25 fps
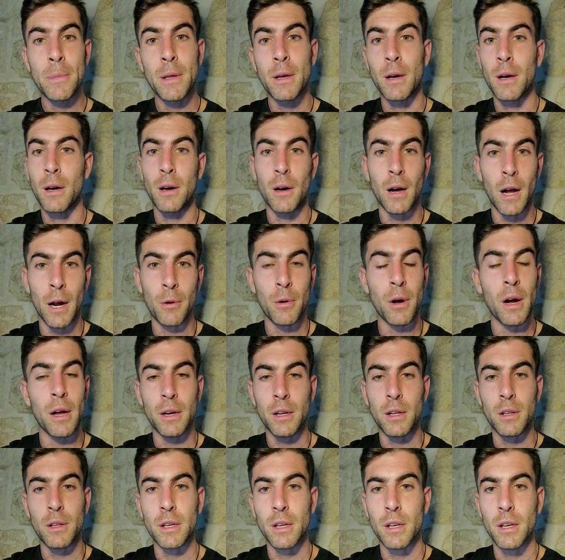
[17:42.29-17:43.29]

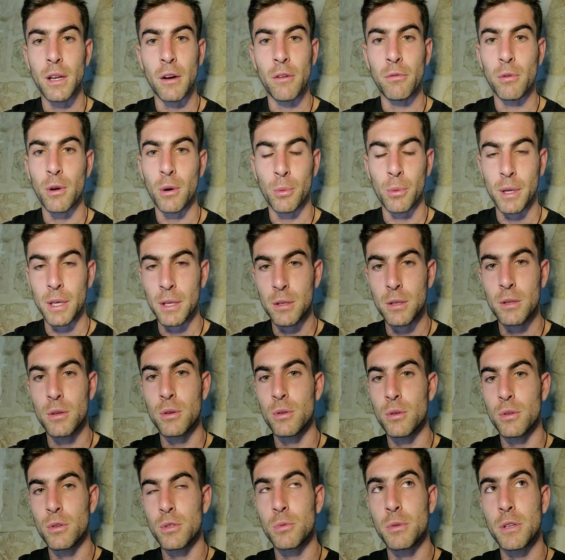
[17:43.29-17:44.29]
Ironically enough, where
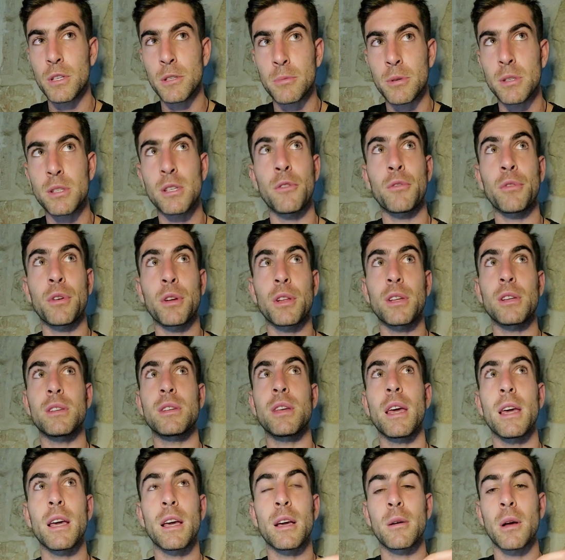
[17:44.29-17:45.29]
we specifically
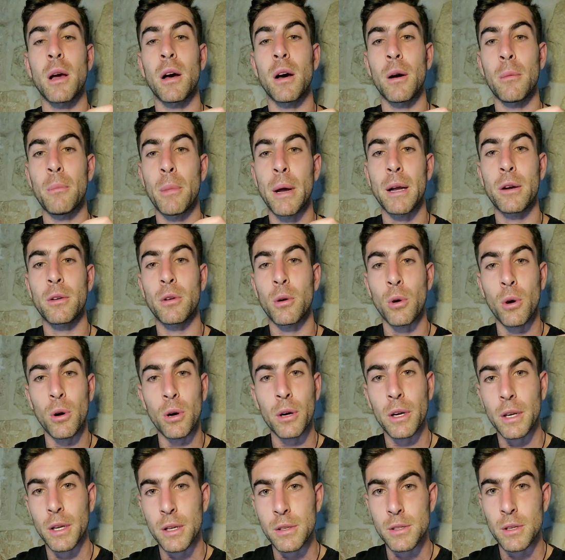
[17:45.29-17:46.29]
take
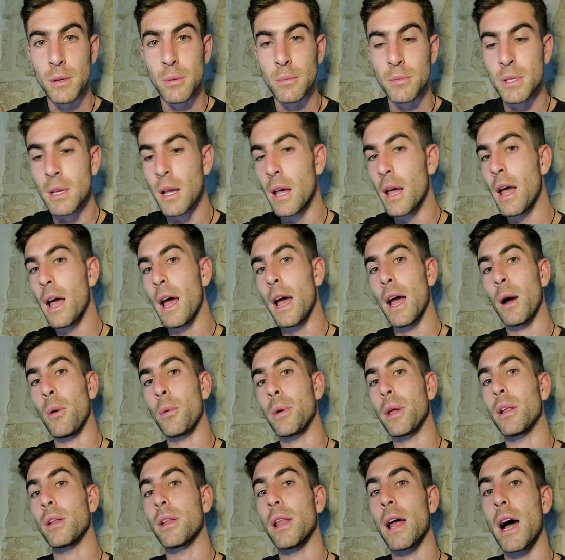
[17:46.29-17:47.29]
microorganisms and
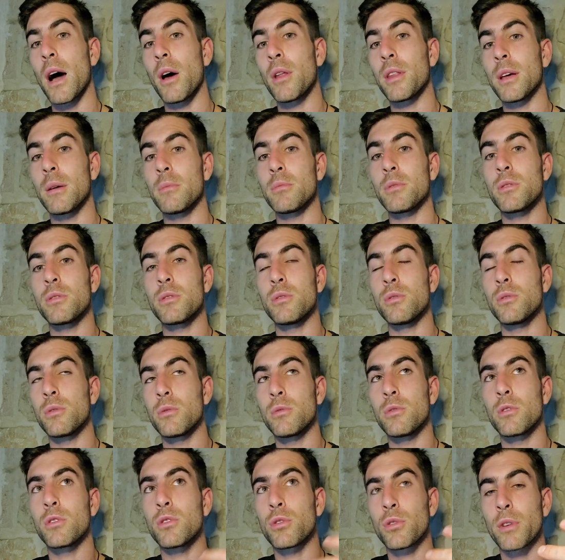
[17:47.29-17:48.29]
we allow them
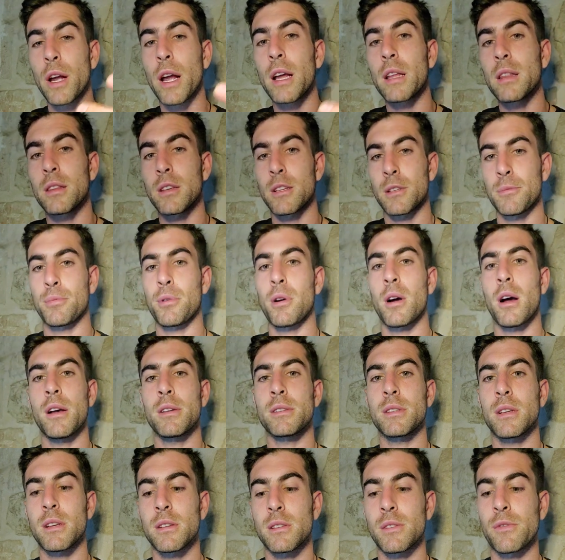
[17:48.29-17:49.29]
to create this
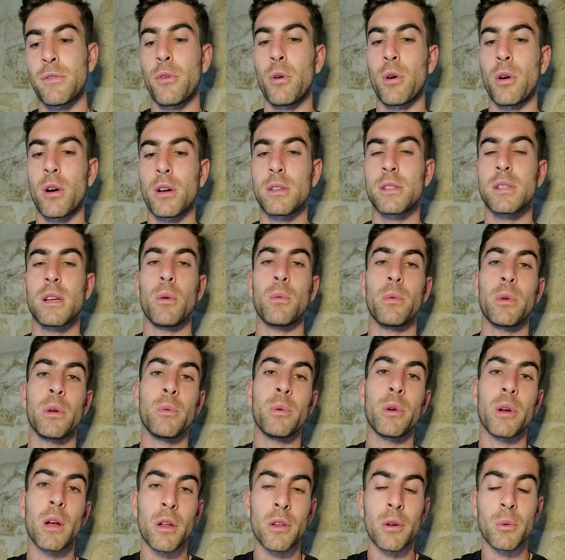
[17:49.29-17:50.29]
process for us that we
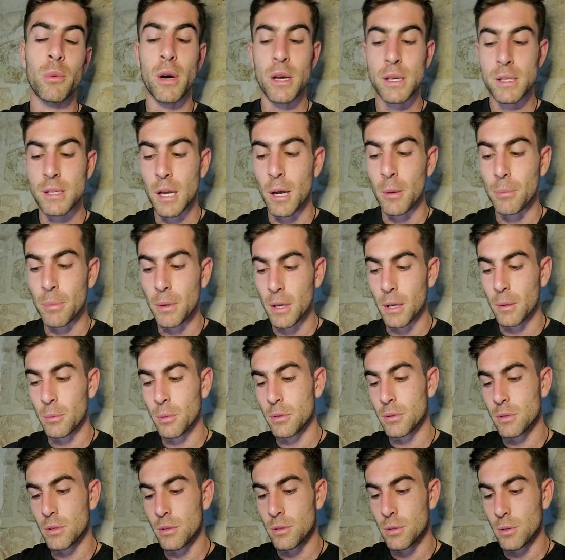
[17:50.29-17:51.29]
would otherwise not be
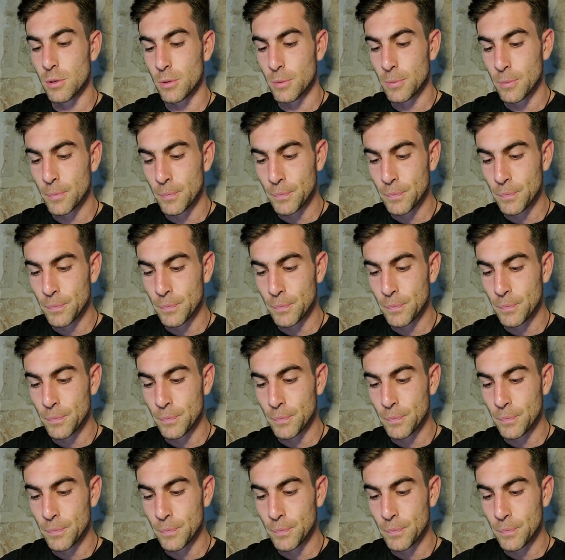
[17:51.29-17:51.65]
able to do.